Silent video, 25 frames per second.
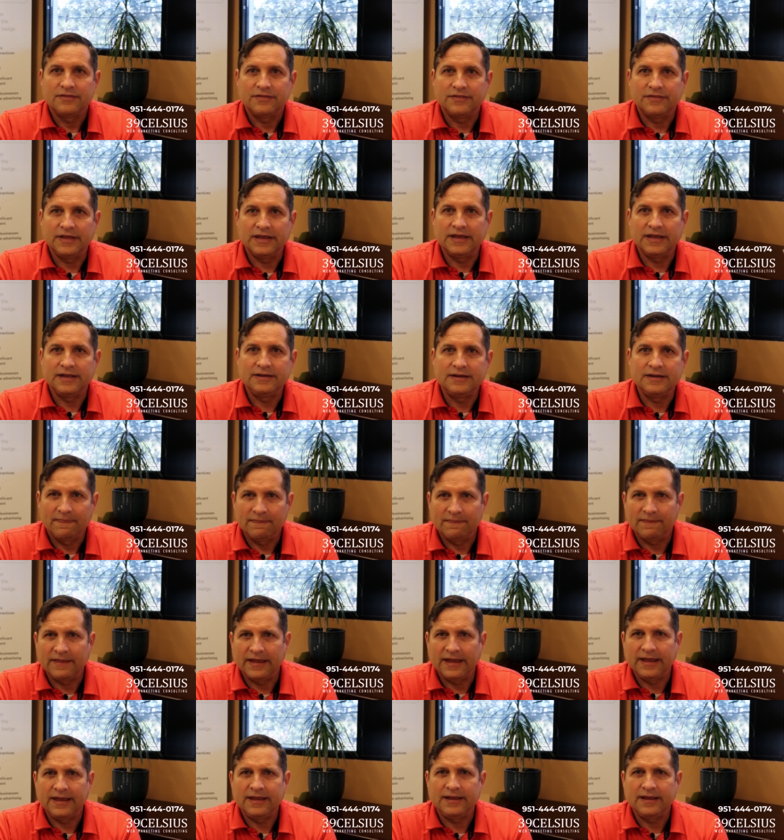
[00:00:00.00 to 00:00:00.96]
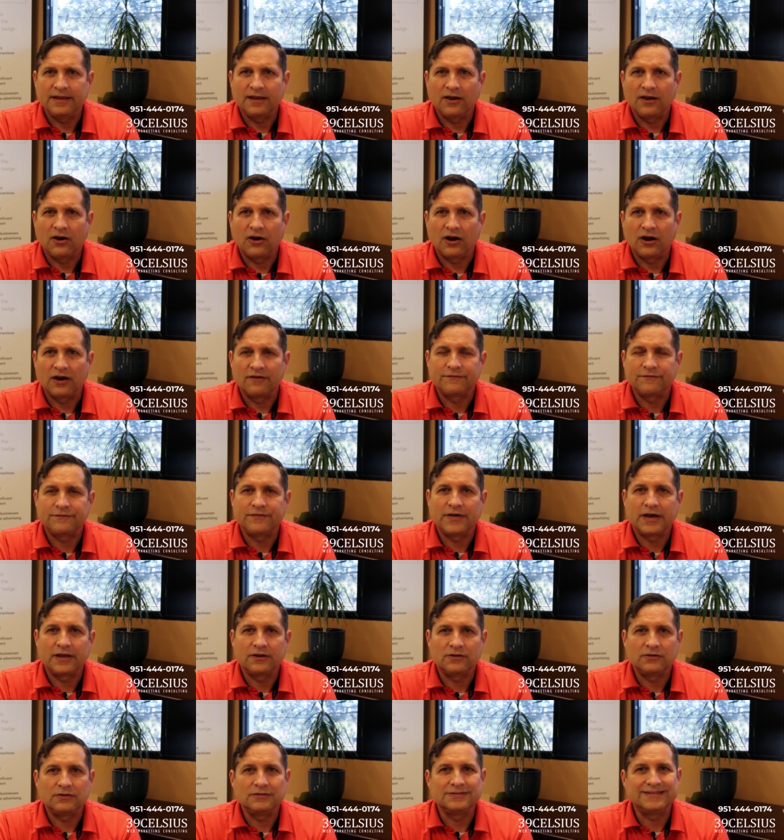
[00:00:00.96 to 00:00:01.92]
Then they are
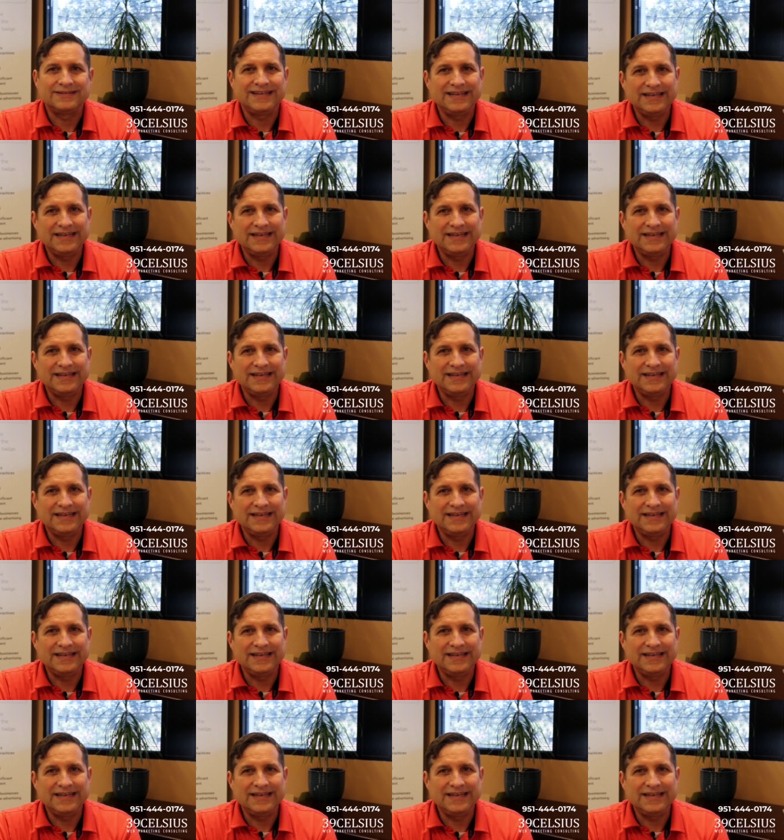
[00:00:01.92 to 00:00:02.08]
funneled